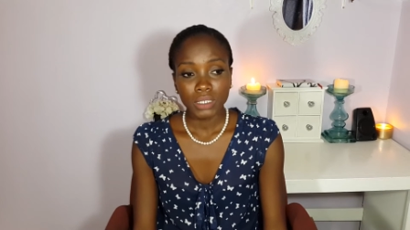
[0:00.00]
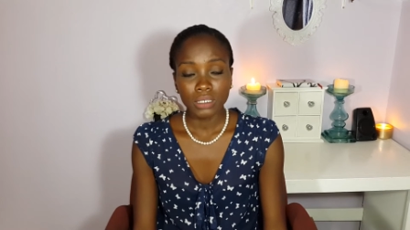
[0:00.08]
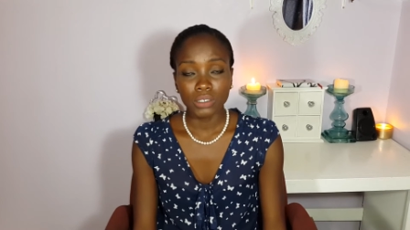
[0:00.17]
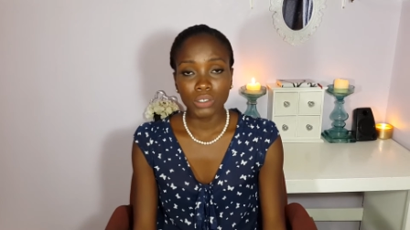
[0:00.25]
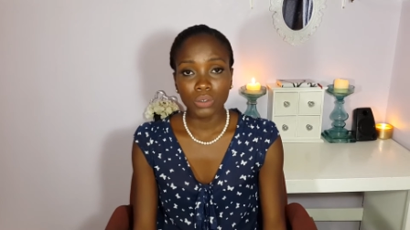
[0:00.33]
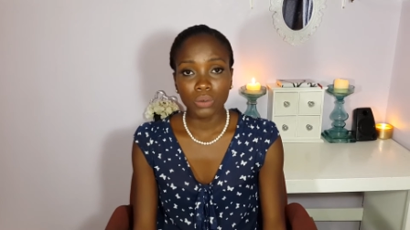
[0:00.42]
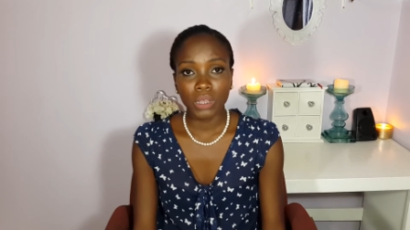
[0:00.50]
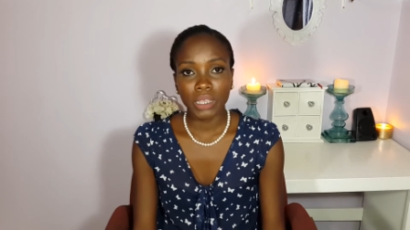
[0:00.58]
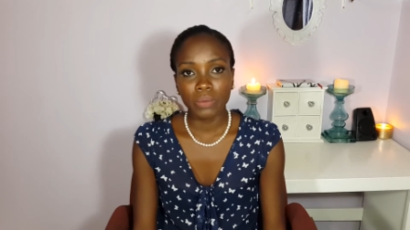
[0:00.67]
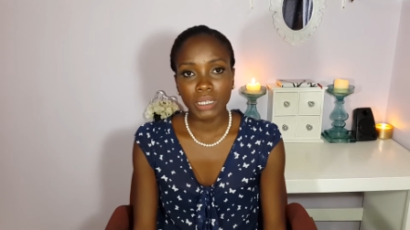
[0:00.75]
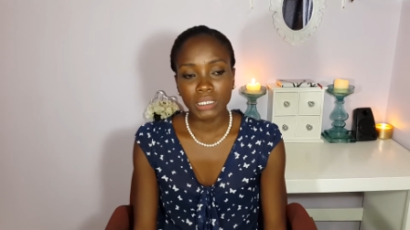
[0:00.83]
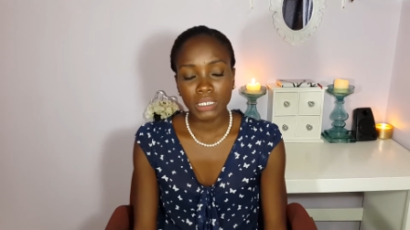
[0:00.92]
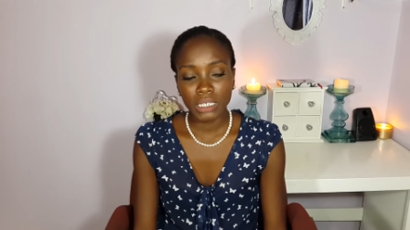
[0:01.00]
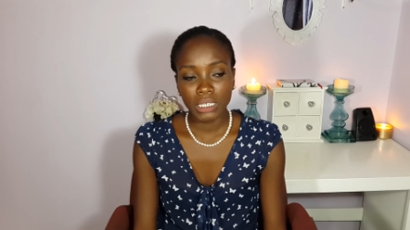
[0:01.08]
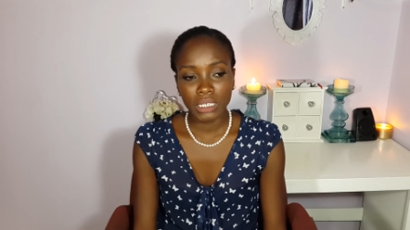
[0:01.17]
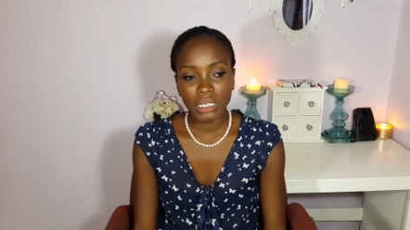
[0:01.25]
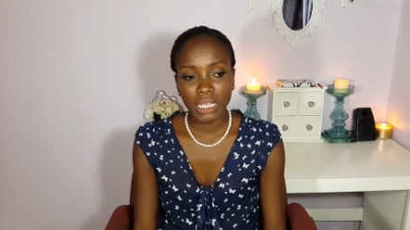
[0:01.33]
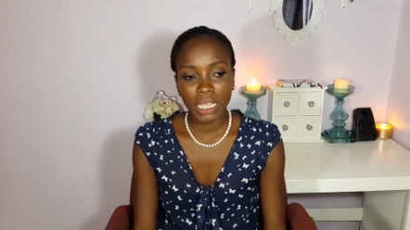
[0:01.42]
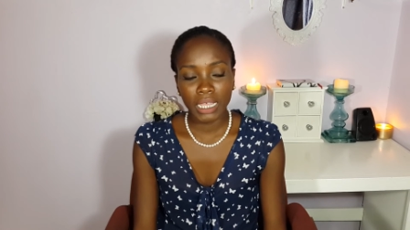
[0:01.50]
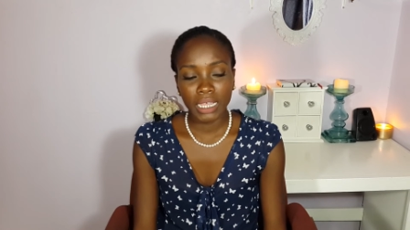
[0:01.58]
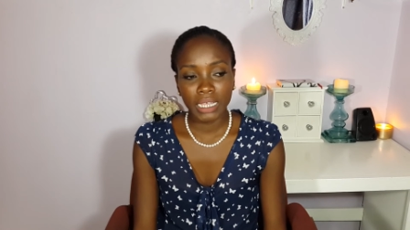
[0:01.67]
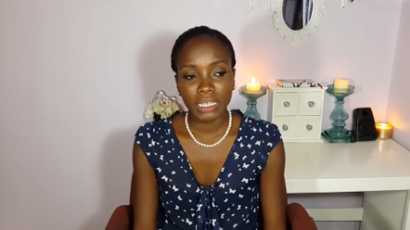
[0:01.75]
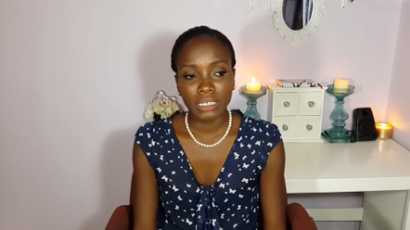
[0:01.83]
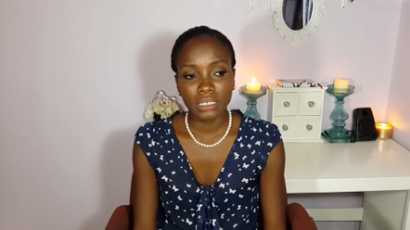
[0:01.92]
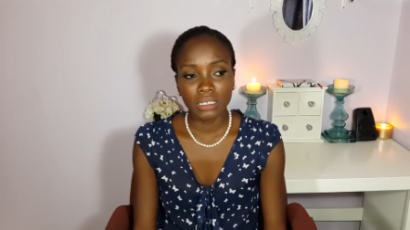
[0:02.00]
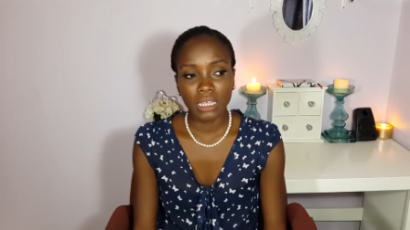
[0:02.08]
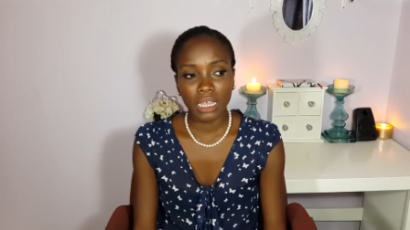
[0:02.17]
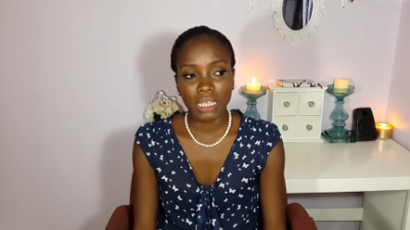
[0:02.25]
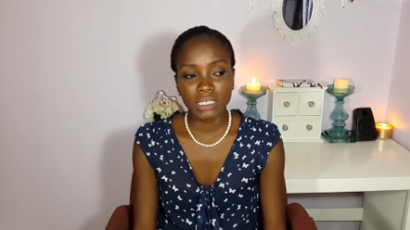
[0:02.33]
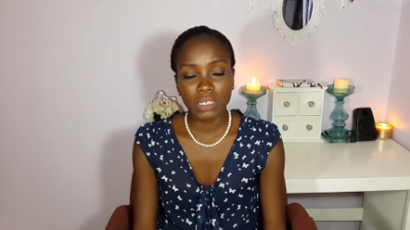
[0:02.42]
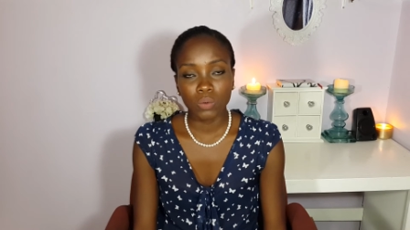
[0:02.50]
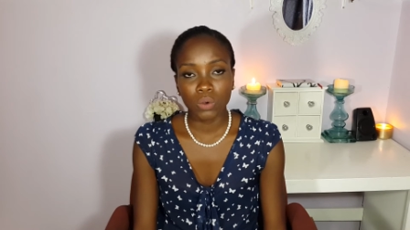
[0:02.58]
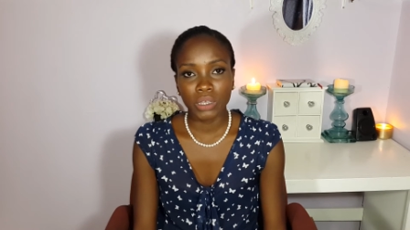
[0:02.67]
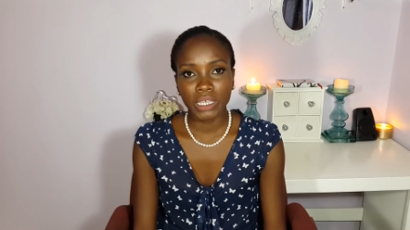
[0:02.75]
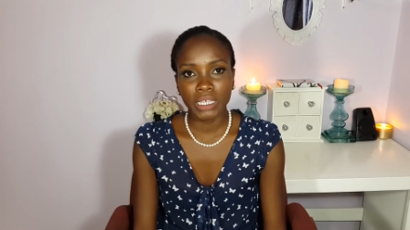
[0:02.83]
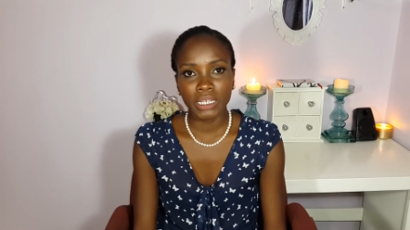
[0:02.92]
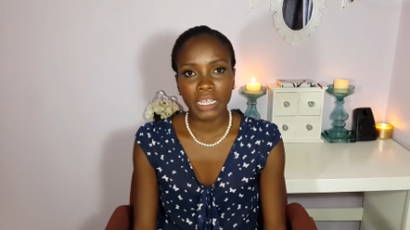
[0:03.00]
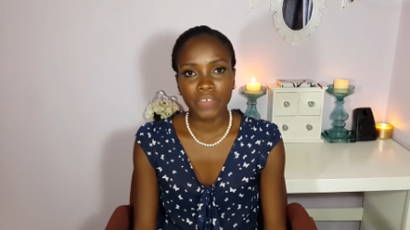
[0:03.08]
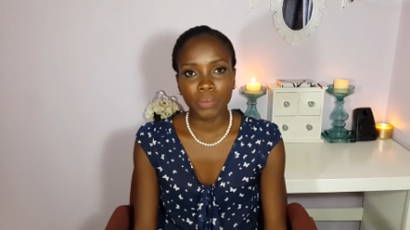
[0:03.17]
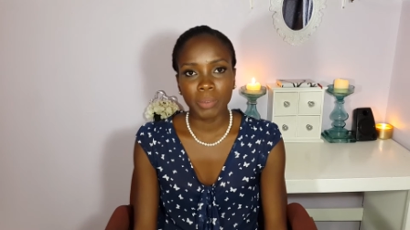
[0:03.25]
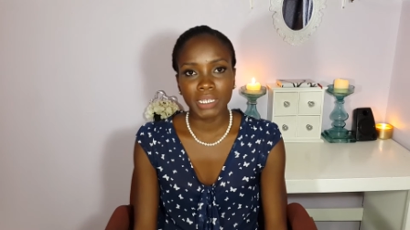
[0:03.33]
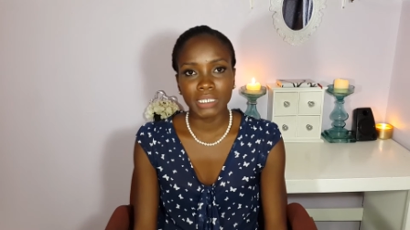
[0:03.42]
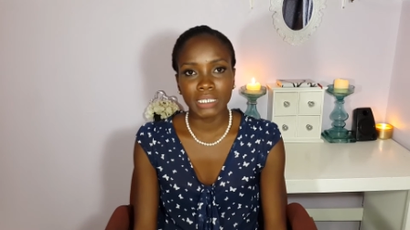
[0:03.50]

So I went in, and as I walk in, everybody's